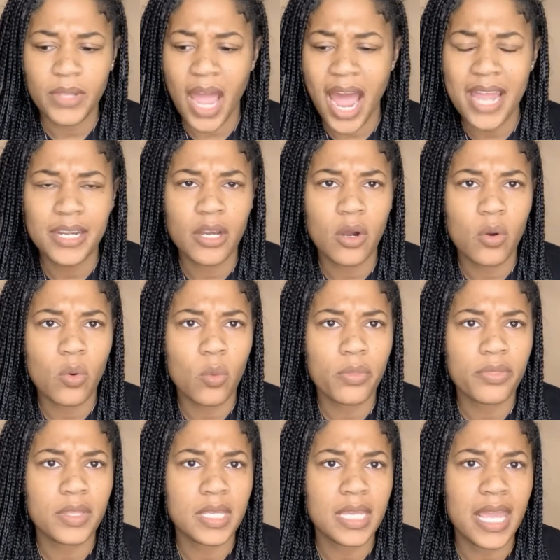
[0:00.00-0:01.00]
I know
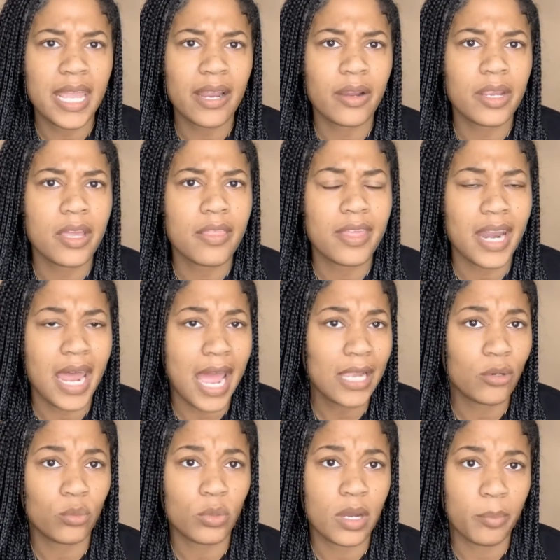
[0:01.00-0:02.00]
the area that
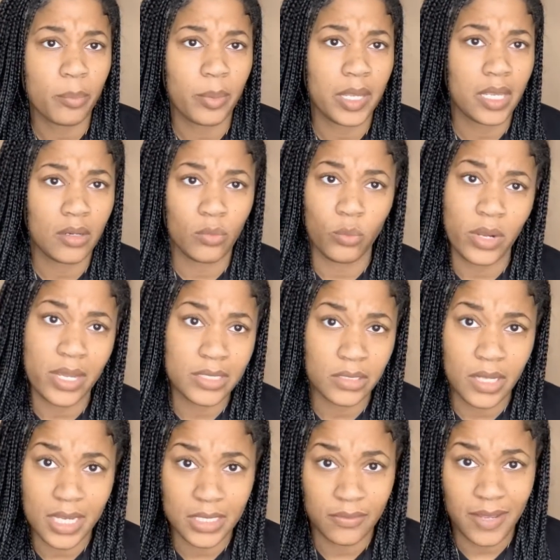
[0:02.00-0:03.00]
I grew up in,
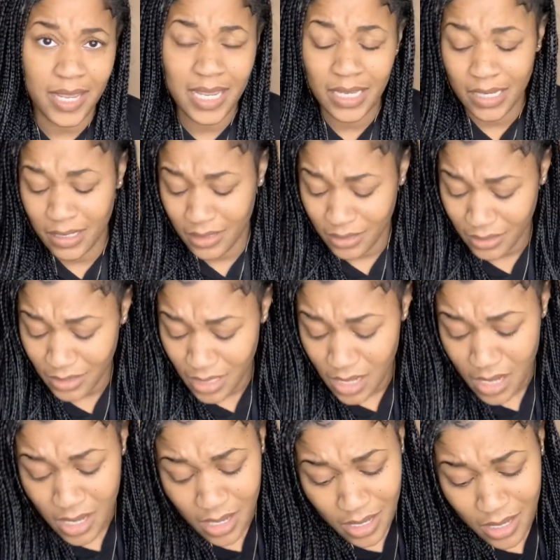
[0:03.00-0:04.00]
West Las Vegas
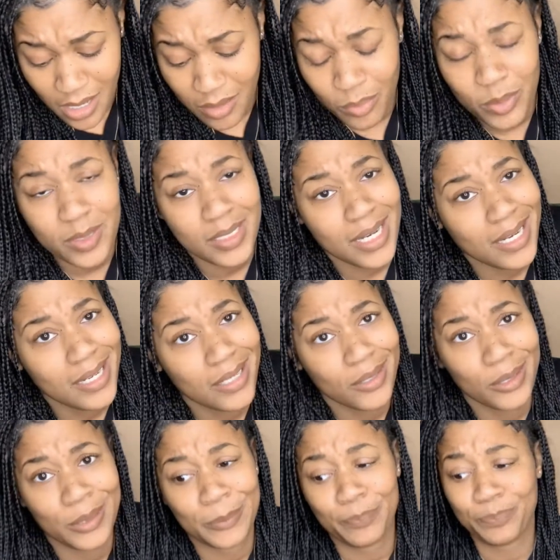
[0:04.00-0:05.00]
in
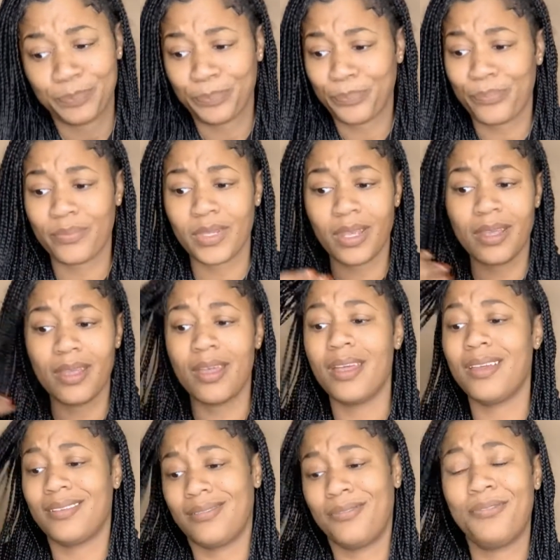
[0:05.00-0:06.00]
particular,
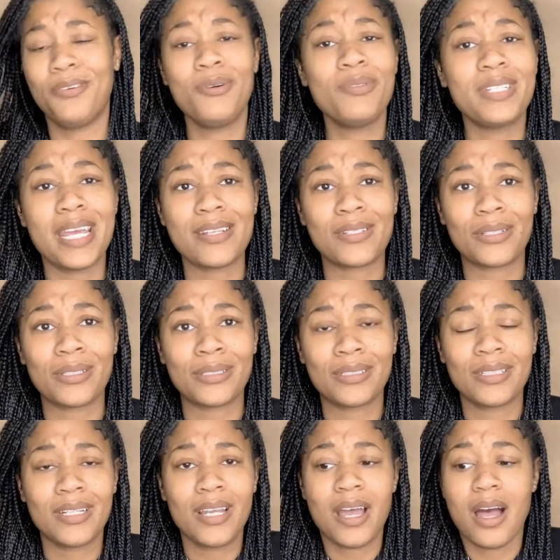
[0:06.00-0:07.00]
food desert.